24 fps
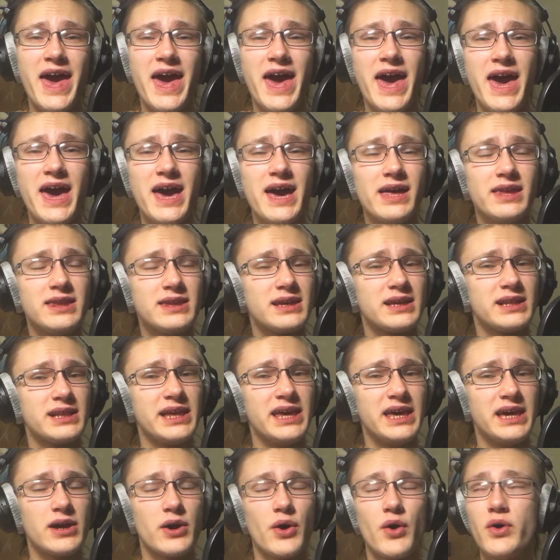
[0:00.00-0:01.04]
and
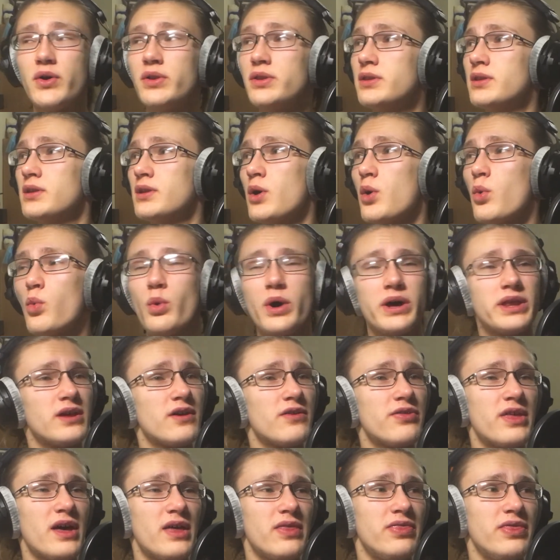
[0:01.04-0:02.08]
click on one
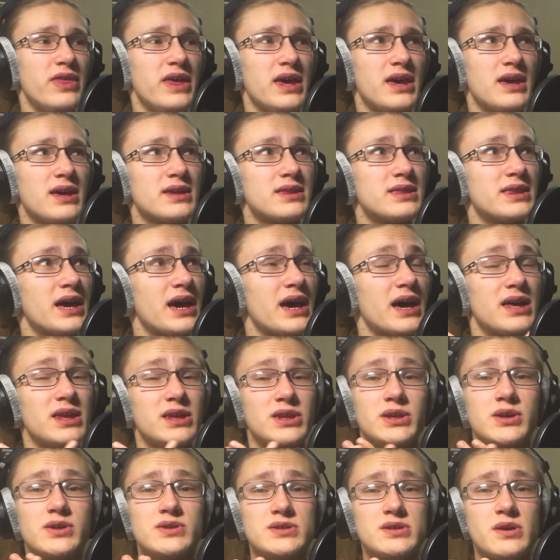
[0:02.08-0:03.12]
of that thing that
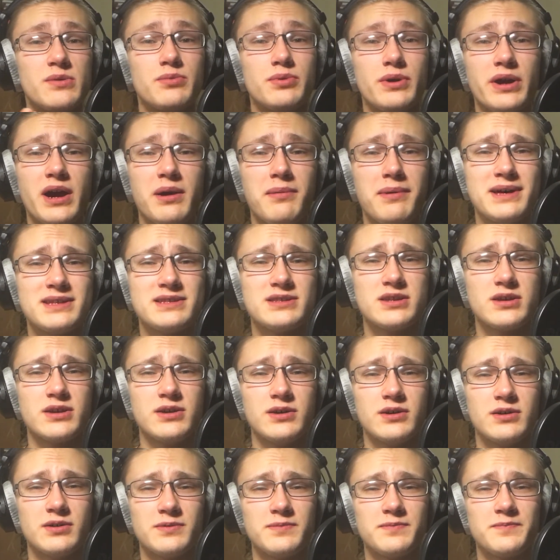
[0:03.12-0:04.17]
YouTube recommends to
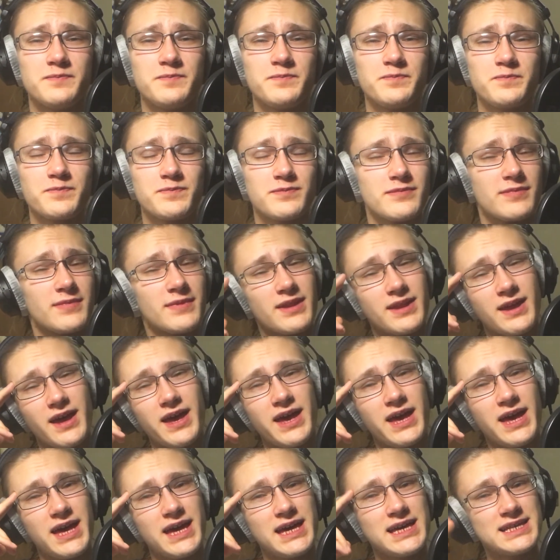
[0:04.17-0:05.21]
you.
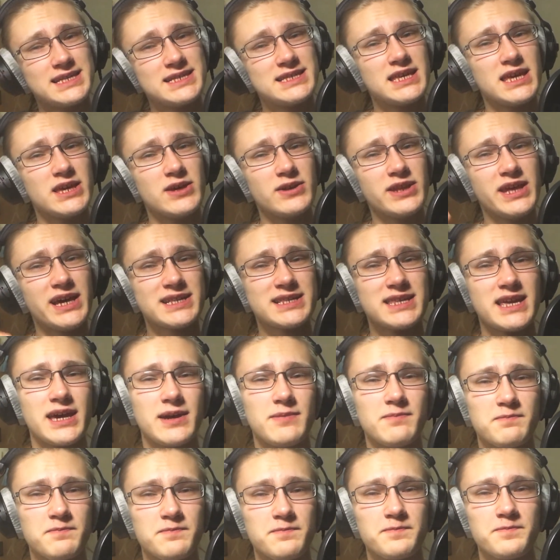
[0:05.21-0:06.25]
See you next time.